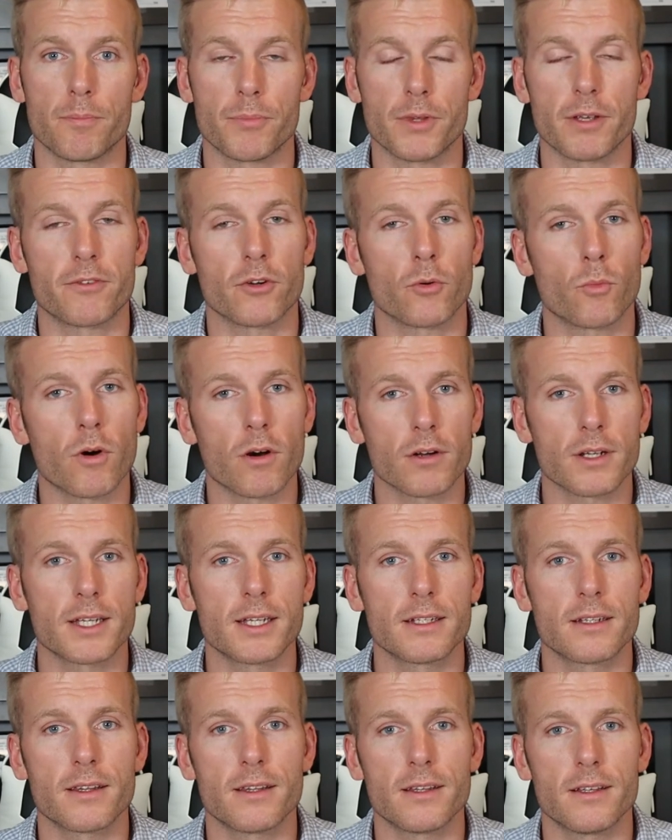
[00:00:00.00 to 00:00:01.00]
If you're walking
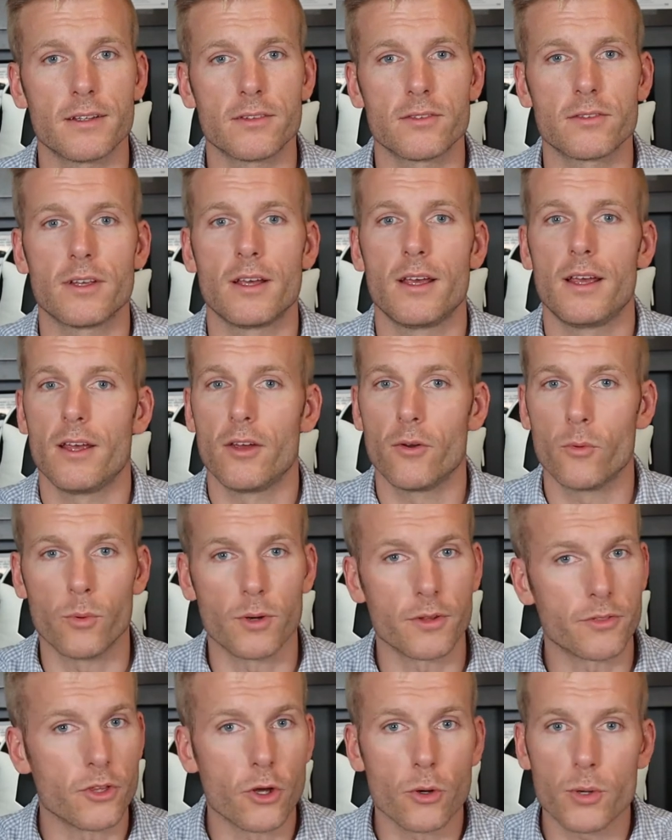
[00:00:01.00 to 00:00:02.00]
into this
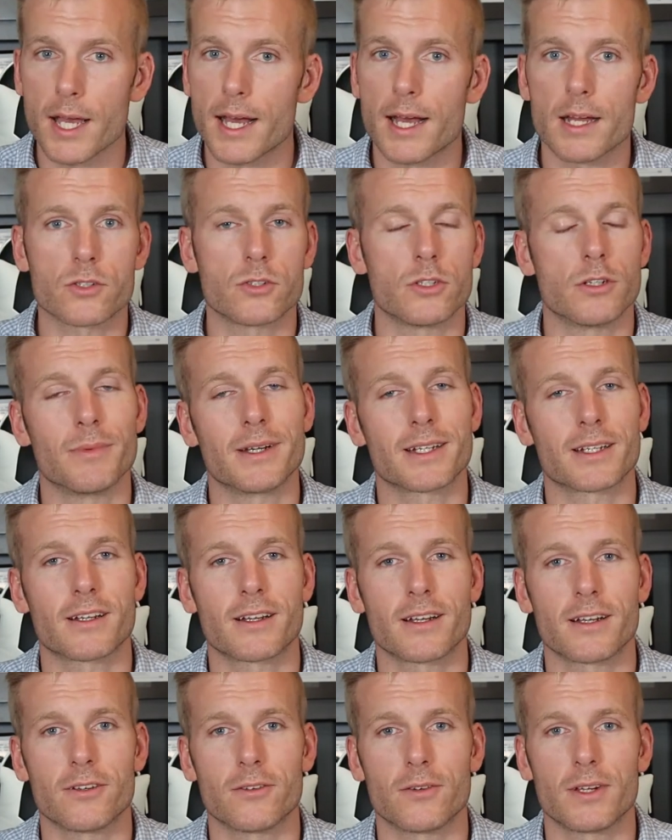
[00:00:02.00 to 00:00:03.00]
with no cash in your bank
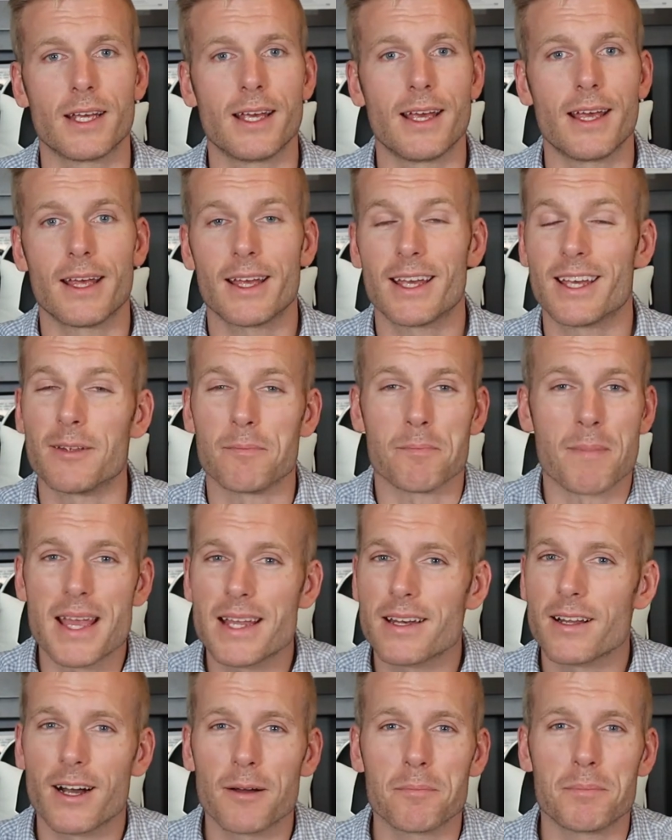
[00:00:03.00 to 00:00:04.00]
account, it may
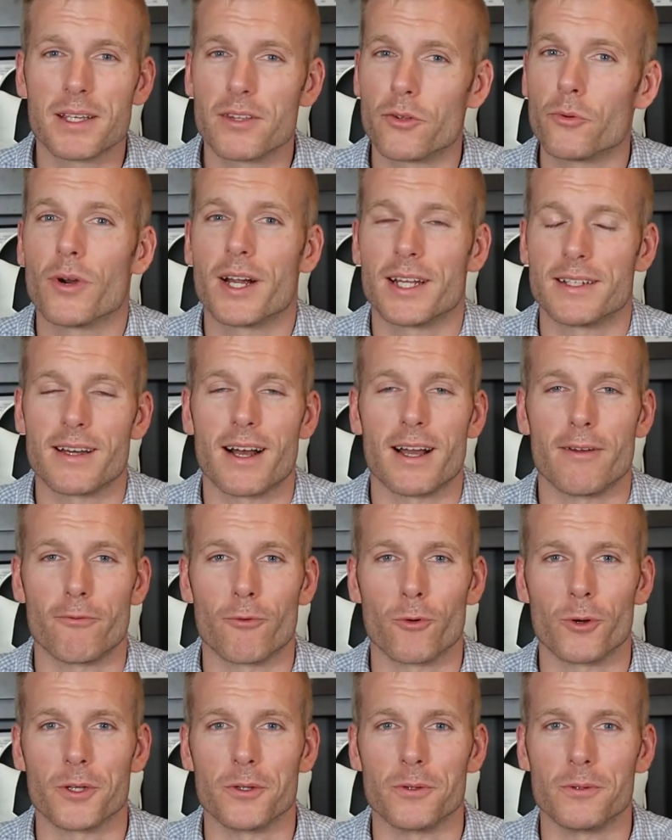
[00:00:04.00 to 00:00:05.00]
not be the right time
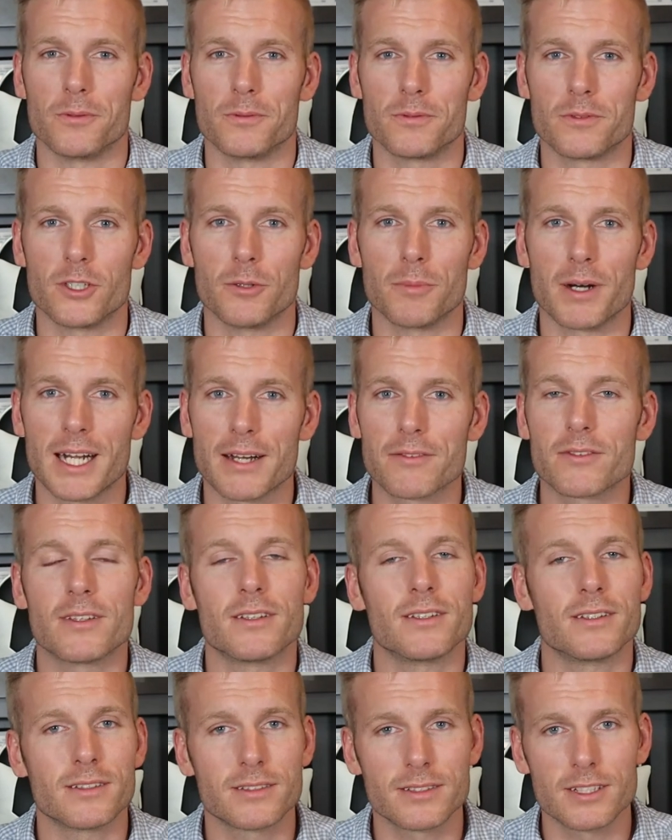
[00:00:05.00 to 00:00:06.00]
for you. You might have
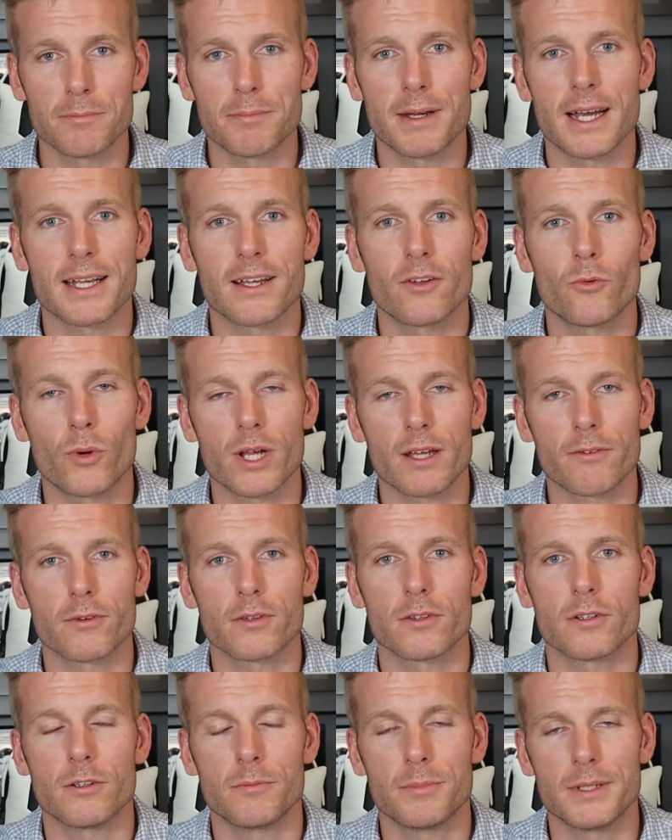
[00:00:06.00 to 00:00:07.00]
to sit back and wait for
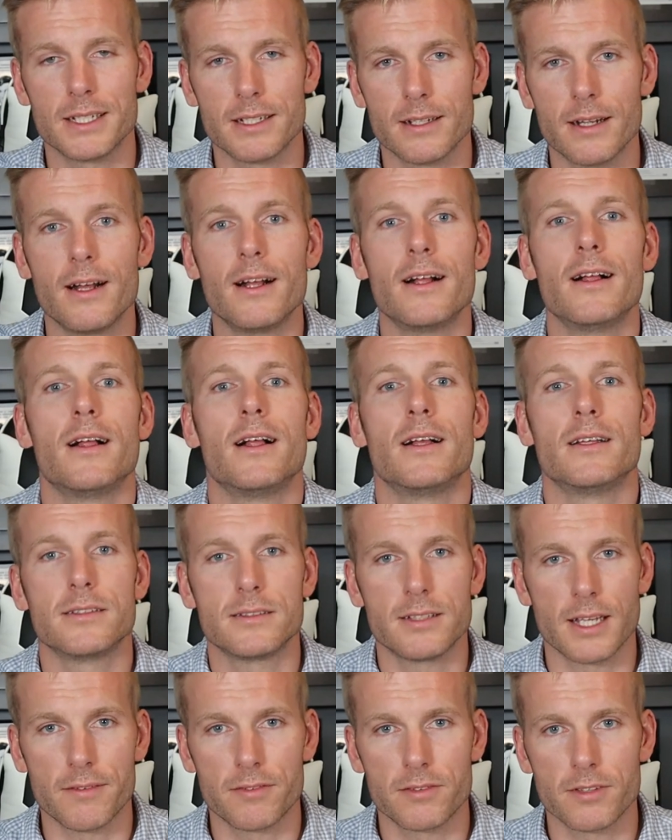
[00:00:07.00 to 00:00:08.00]
a little bit,
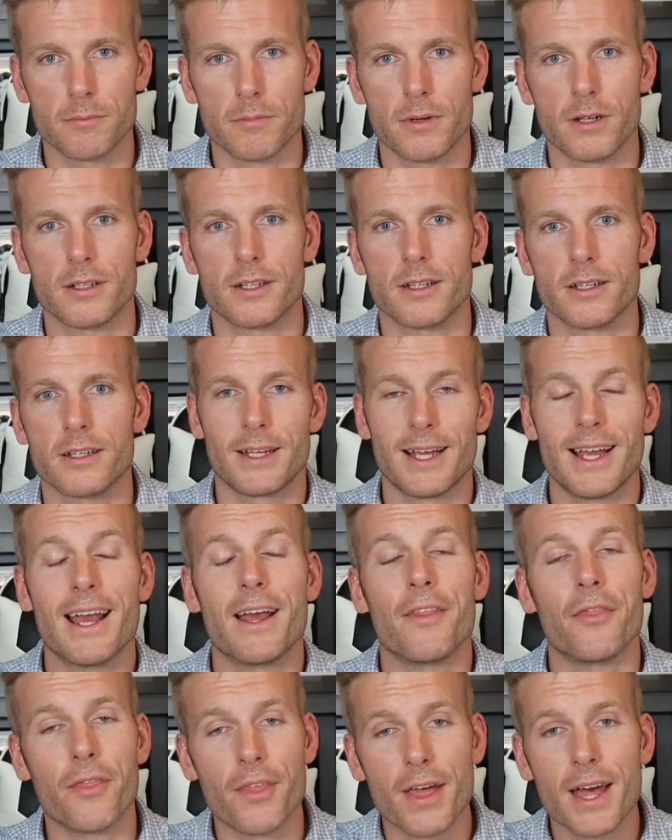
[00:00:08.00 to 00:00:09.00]
save some money,
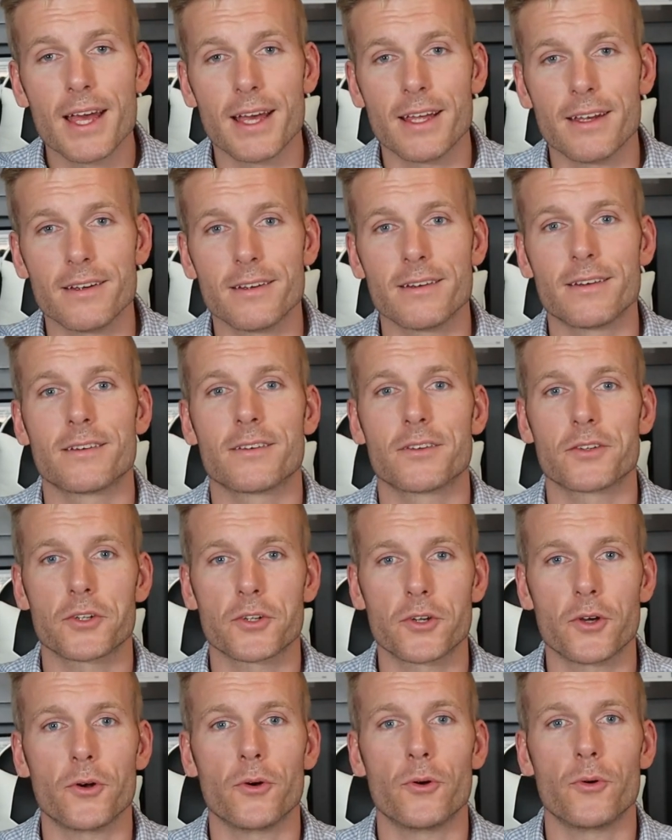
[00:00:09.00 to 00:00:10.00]
and then
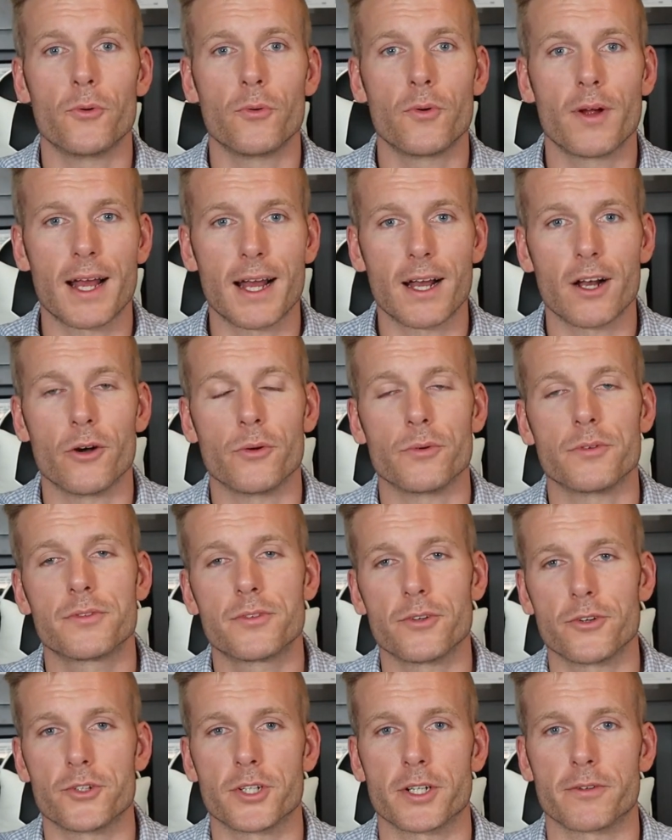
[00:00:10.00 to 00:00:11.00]
go out
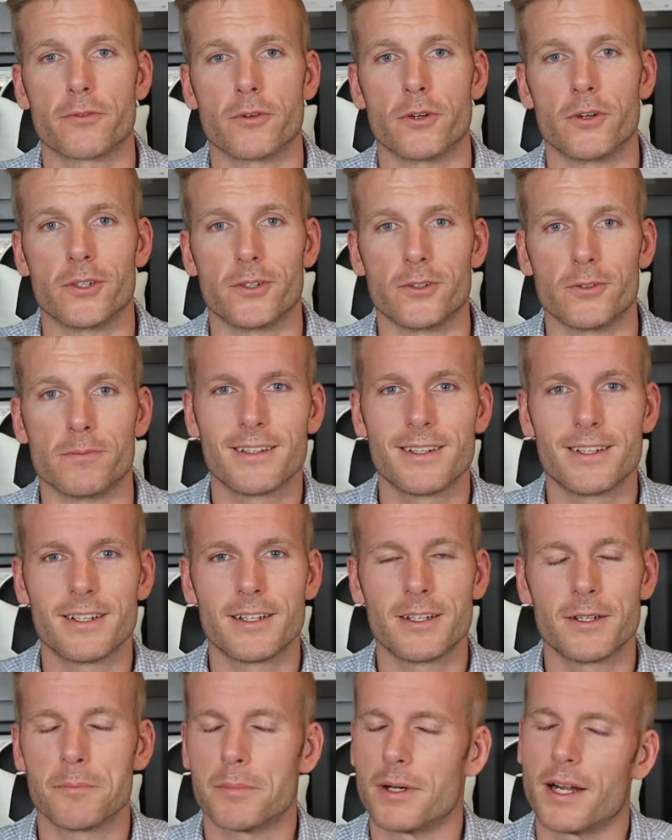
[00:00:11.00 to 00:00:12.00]
searching for a home.
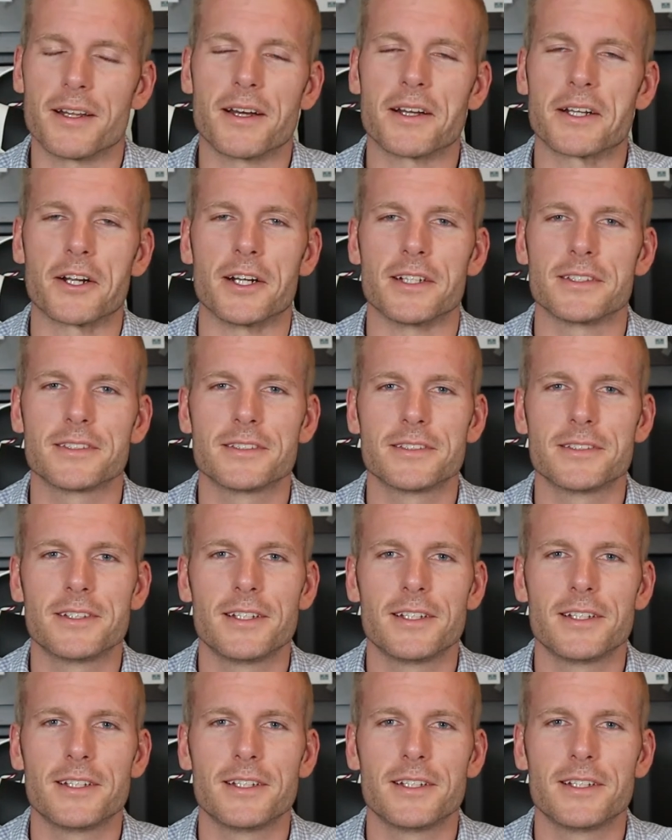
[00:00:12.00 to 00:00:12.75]
But I digress.